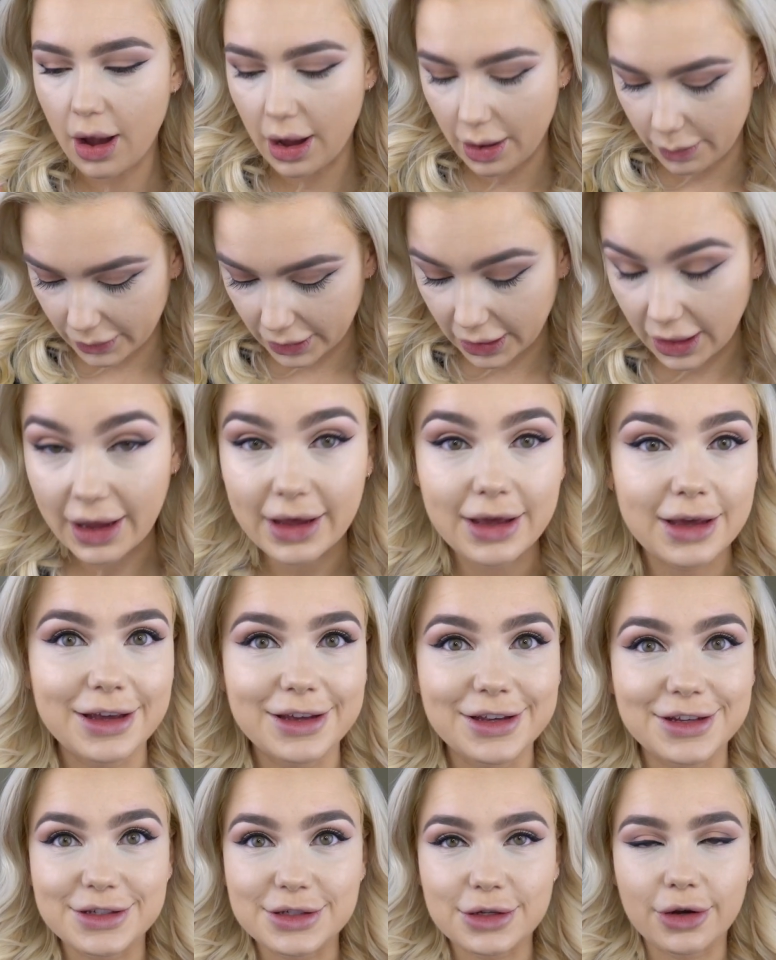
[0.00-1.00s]
I'm
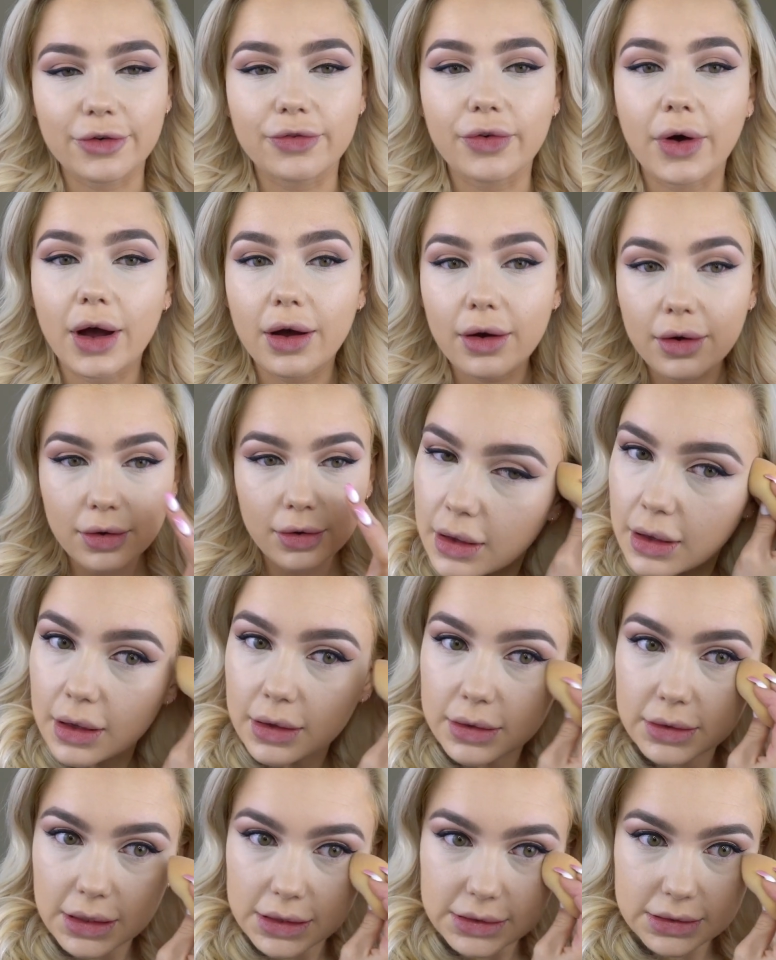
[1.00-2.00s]
liking it so far.
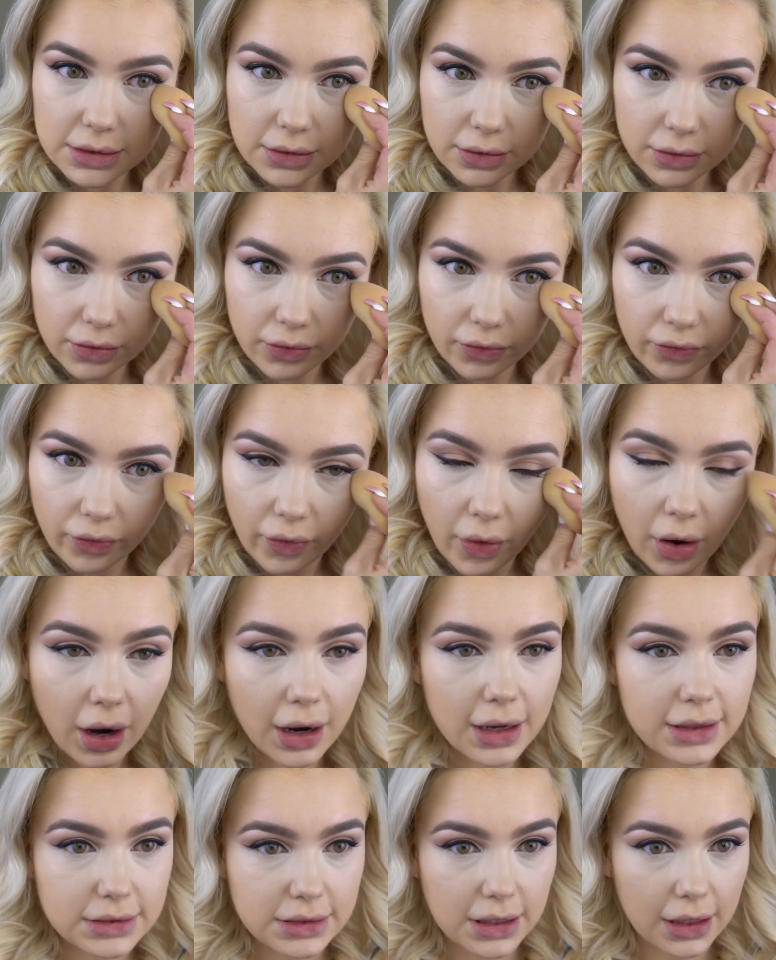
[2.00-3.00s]
It doesn't
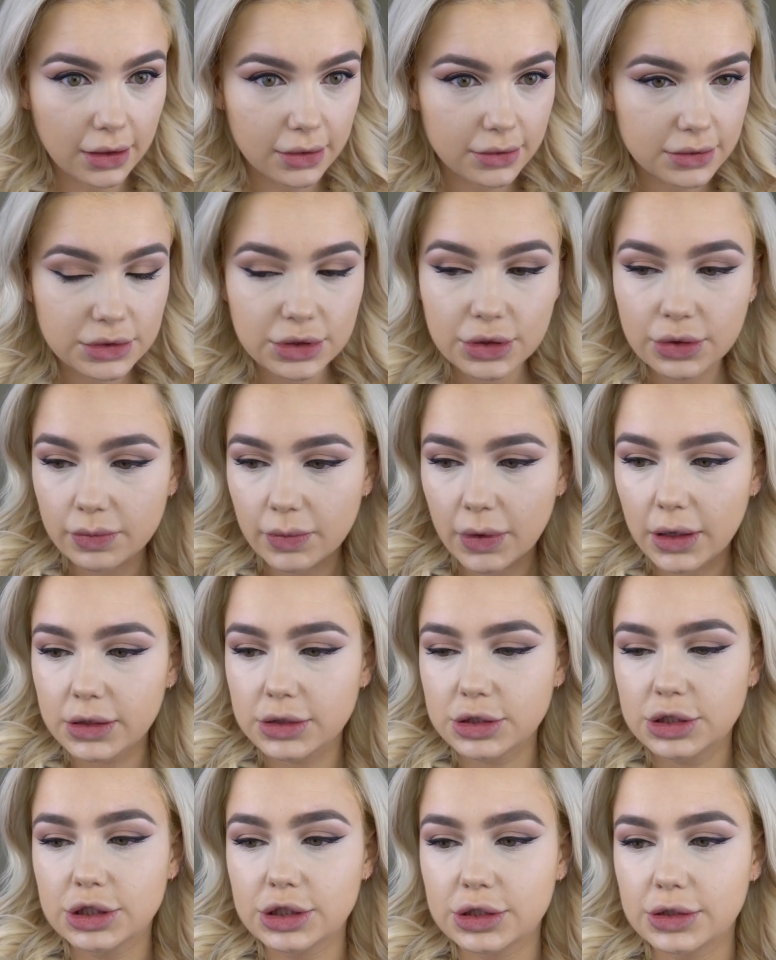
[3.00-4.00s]
dry down too
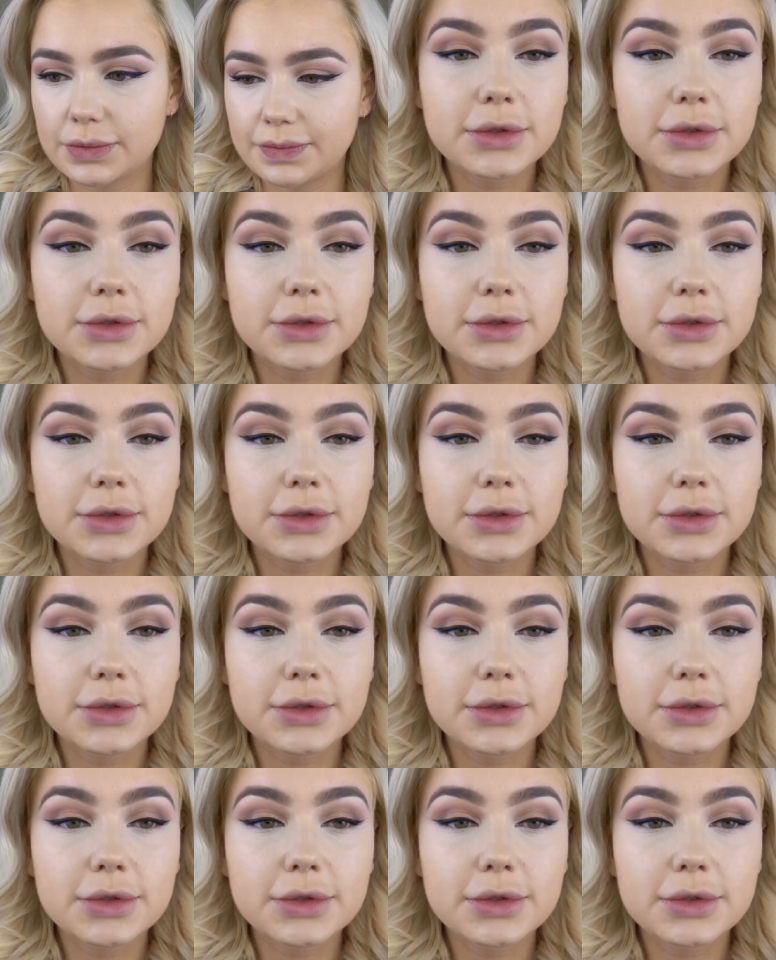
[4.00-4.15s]
much.